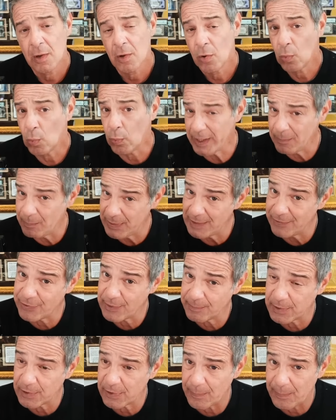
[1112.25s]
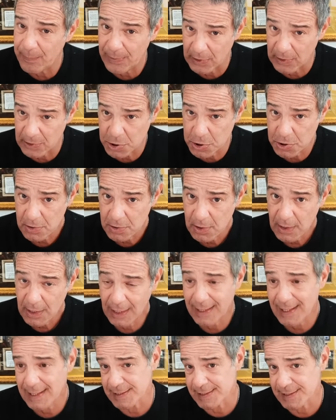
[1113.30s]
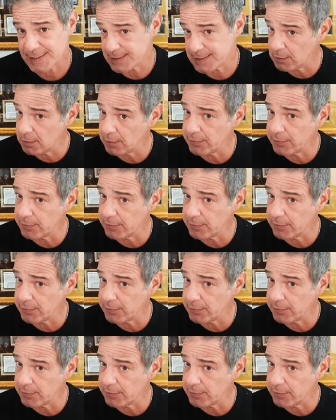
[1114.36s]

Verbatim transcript: we beat them to the punch and kind of steal